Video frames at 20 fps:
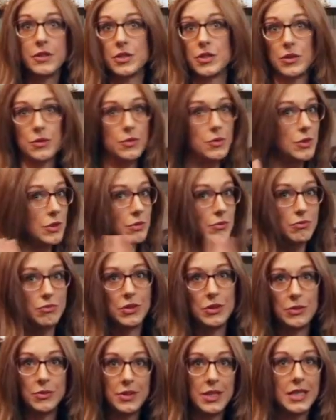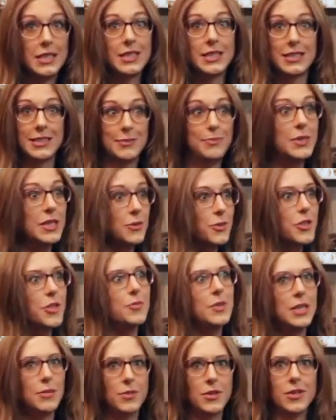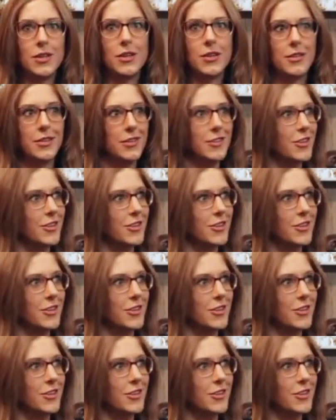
and so the idea is be where the people are,